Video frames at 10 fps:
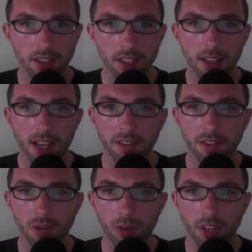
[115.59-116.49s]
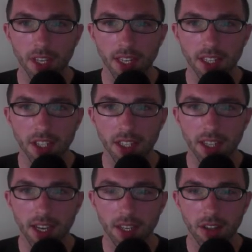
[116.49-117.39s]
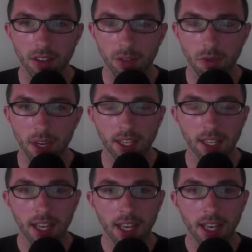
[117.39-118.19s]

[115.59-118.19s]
on the left or a ketogenic diet on the right.